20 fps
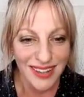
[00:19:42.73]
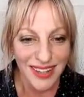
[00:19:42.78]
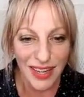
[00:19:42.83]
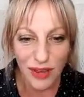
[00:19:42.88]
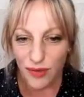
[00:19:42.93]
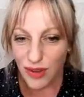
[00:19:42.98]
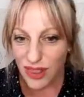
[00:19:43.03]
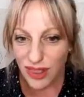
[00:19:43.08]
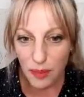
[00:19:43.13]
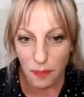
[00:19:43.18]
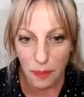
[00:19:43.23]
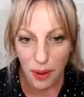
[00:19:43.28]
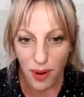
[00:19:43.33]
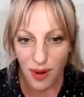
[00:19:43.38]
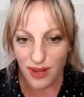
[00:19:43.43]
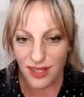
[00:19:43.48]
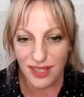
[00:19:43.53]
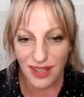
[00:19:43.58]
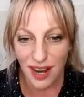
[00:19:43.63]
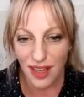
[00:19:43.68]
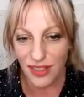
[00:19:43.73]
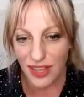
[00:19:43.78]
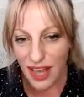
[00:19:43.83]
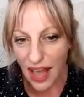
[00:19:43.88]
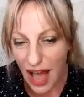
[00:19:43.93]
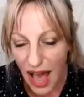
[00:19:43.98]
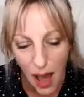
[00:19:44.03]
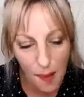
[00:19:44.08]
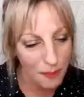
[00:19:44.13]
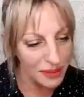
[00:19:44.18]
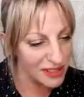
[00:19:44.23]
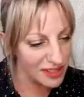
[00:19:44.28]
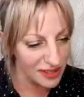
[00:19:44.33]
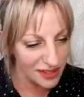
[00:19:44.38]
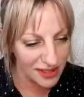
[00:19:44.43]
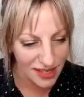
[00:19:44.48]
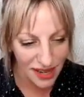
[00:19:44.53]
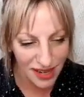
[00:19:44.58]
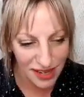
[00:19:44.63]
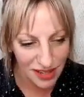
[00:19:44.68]
even the person on the
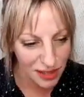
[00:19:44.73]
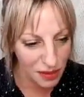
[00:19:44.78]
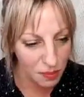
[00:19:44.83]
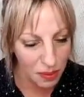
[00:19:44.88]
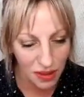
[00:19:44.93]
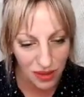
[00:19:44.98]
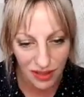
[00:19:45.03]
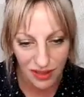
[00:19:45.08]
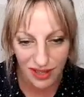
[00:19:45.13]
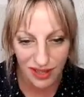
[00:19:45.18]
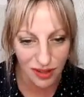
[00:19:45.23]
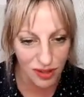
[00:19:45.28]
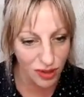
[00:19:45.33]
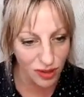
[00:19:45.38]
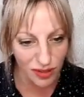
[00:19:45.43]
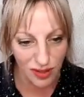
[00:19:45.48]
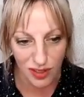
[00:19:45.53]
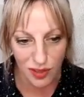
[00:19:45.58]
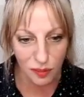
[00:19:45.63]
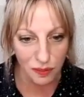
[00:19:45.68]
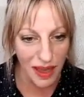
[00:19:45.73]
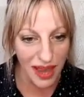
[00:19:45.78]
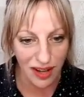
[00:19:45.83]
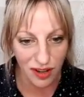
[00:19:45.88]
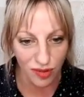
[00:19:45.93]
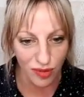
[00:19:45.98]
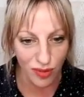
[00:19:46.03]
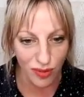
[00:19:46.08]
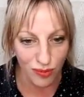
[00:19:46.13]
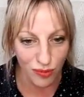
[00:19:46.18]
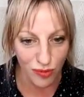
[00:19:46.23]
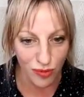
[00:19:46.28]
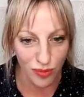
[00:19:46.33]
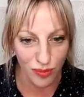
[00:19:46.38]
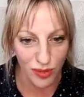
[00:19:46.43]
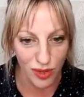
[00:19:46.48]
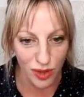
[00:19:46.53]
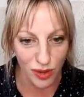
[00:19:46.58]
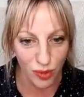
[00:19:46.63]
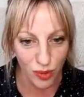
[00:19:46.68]
opposite side of the political spectrum
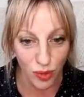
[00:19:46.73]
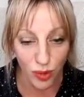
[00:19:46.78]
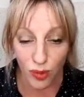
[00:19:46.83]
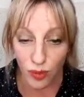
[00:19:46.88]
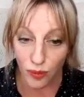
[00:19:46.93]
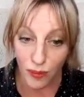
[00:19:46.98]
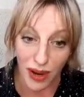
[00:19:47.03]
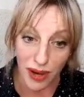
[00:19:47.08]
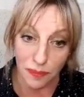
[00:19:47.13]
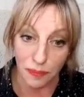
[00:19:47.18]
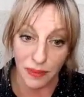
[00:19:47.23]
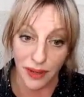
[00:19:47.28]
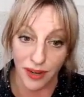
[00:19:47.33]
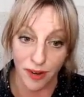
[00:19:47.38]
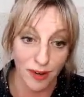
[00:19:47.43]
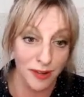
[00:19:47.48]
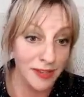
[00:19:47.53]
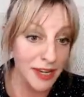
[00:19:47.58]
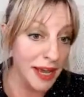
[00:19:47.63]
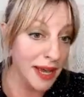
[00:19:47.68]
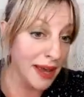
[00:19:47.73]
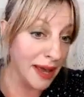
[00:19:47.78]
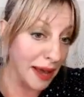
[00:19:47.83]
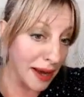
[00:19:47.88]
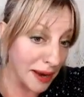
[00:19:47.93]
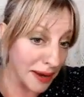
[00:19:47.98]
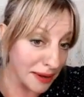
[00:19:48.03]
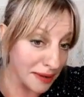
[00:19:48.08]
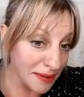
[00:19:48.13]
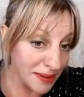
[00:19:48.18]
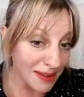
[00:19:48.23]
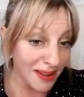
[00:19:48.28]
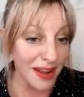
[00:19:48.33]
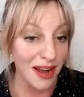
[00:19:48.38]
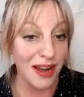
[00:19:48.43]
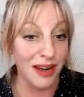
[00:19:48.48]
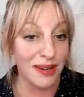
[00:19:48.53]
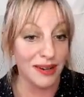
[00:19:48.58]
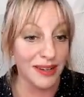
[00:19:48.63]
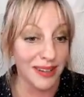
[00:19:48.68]
from you, who might be your dad,
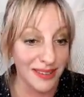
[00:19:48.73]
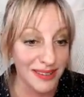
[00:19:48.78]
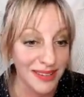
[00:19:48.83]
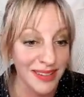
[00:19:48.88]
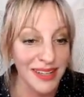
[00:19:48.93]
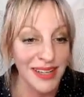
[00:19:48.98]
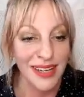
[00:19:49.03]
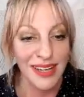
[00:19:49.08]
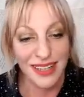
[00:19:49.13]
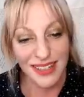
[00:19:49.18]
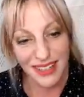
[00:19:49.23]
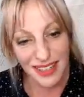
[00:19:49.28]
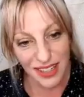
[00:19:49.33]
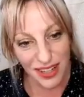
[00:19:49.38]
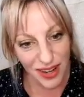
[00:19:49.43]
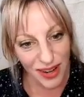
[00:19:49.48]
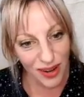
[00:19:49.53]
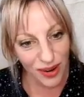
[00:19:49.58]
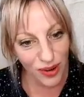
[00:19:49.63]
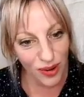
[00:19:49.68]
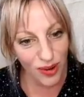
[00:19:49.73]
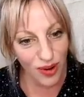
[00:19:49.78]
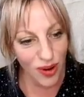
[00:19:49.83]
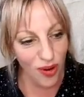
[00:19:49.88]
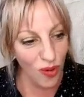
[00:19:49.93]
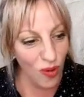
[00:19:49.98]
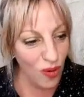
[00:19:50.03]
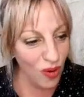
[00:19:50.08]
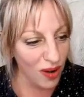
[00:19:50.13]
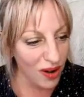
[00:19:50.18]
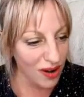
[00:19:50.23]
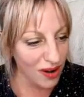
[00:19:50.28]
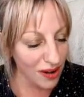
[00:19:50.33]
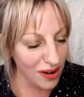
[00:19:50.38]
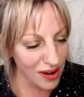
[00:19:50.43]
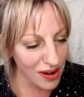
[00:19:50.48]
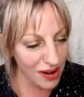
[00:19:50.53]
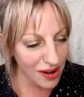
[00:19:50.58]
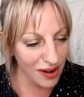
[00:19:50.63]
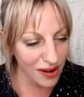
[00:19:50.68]
you know,
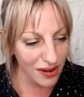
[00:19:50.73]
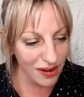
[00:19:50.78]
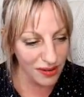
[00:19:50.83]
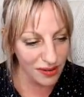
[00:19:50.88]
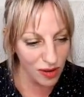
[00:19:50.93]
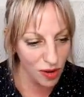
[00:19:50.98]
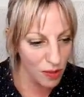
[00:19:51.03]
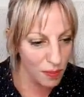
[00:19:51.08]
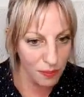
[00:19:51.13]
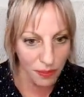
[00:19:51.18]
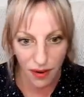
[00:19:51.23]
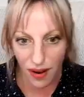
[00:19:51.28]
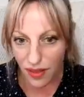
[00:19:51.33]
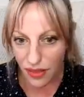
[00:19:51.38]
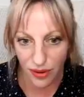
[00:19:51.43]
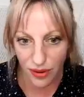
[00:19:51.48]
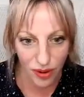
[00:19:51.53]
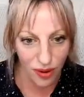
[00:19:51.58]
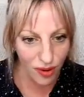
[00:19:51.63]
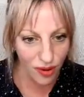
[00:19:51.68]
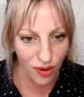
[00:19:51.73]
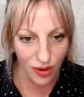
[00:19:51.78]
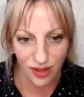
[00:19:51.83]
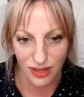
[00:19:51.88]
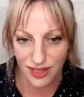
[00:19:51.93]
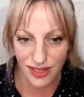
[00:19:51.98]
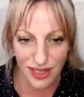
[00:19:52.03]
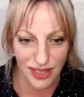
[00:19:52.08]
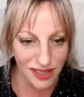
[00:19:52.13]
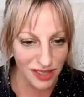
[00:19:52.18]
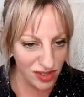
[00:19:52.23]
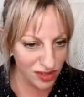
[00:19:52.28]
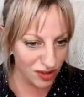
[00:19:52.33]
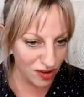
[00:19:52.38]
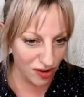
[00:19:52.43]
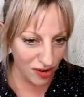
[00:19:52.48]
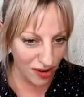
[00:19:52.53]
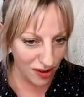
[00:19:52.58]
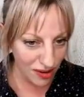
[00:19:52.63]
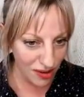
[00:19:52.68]
or your brother or
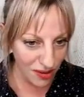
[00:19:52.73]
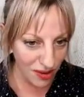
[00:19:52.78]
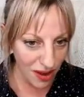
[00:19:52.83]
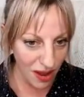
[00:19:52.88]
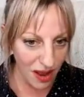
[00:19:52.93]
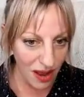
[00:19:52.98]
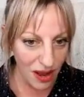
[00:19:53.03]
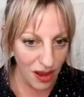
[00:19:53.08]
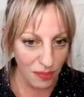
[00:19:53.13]
sister,